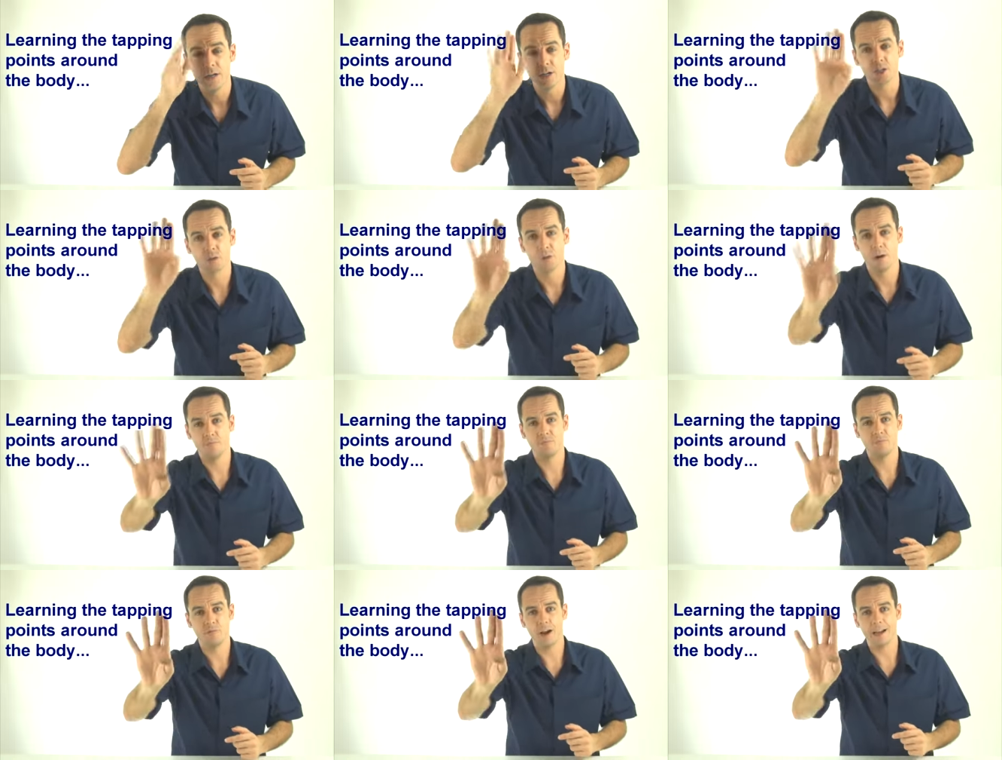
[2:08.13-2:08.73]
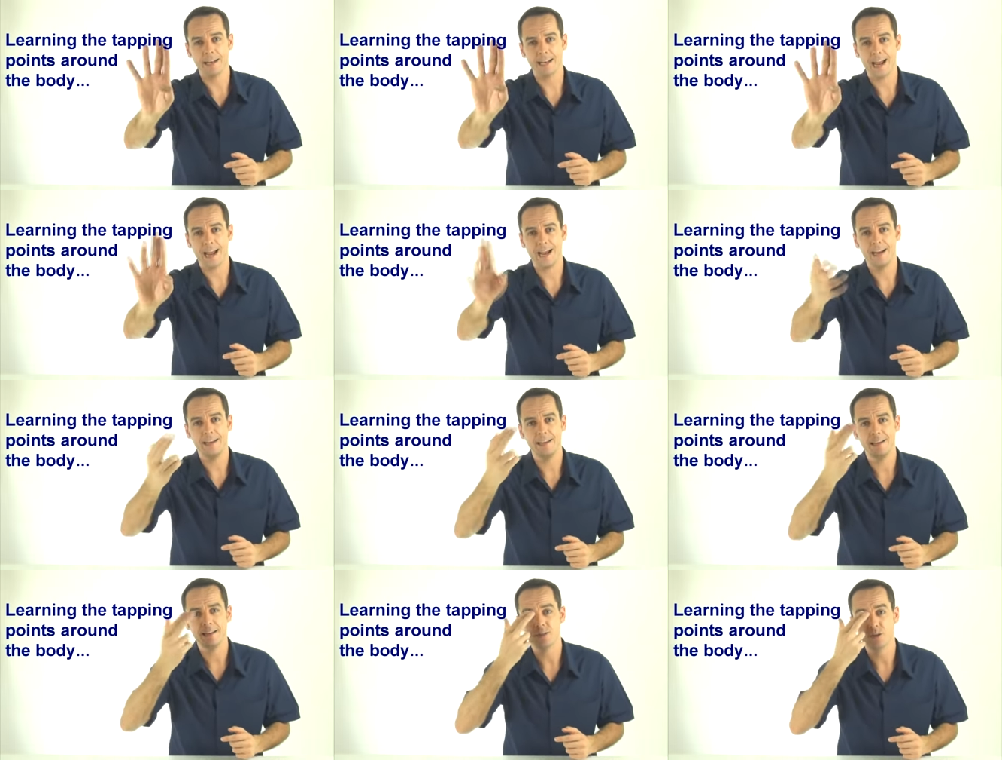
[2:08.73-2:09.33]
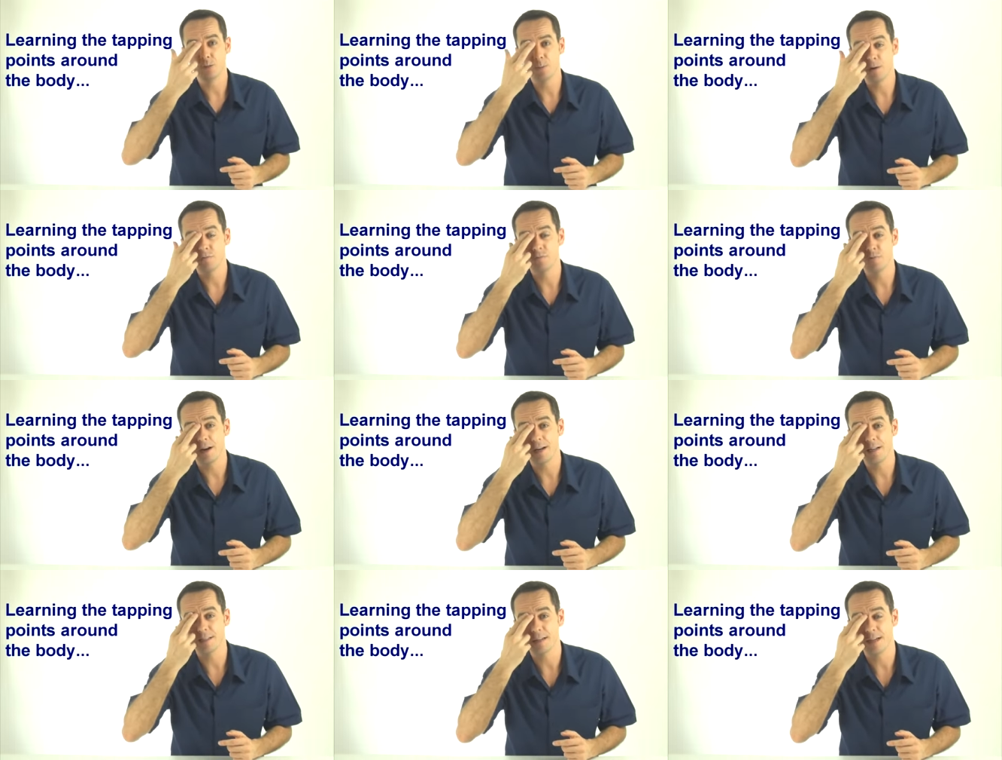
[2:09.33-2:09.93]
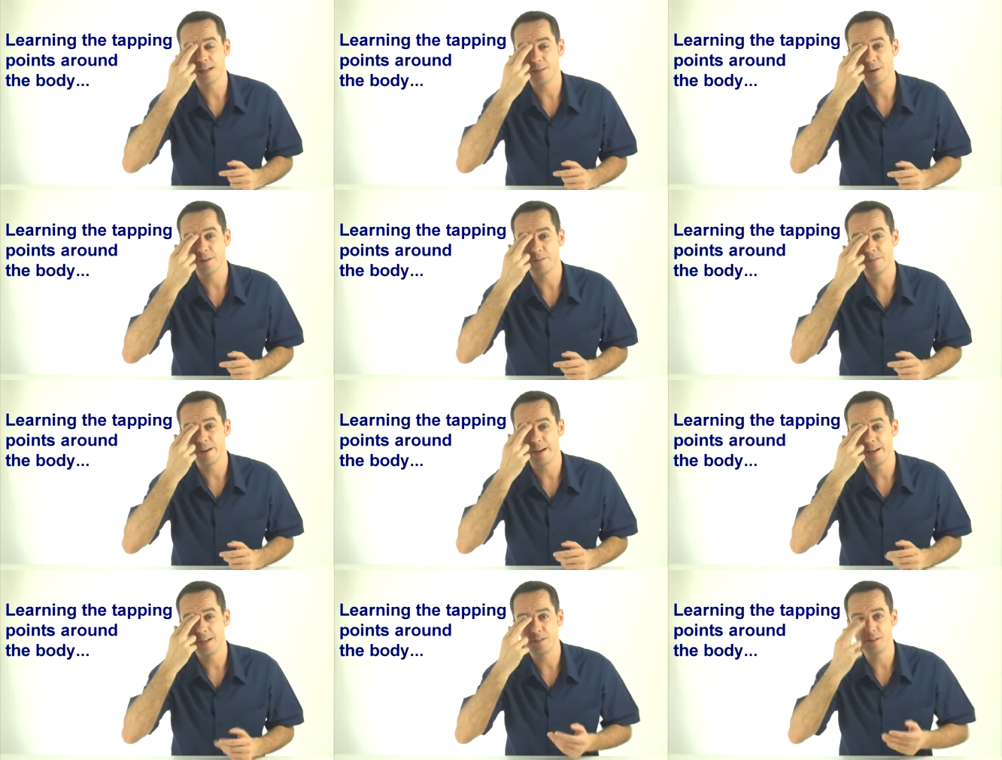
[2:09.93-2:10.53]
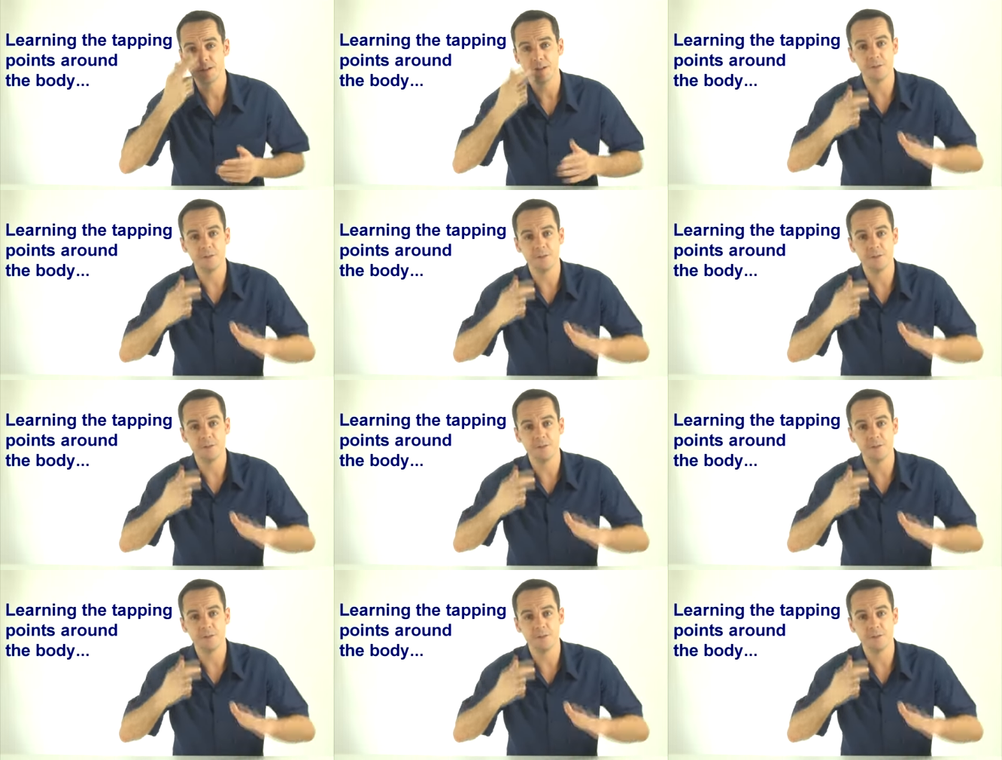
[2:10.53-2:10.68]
So I'm right-handed, it's on my right side of my face.